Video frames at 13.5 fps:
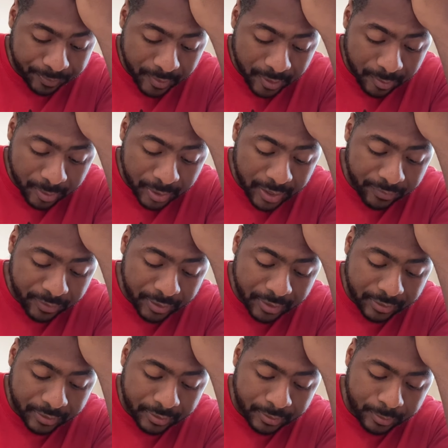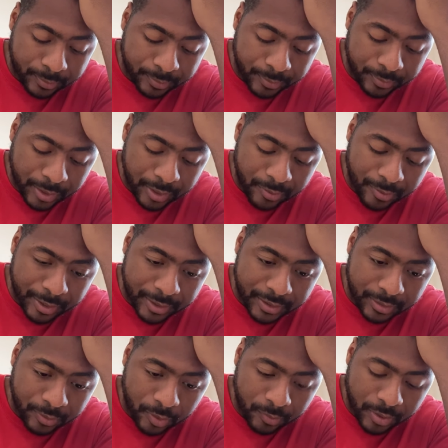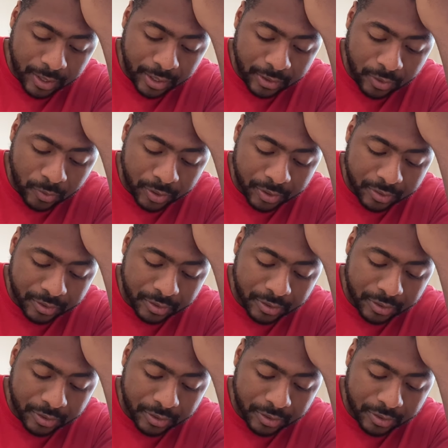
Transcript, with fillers: Number 11 is, um, I know it might seem low, but I got Jokic.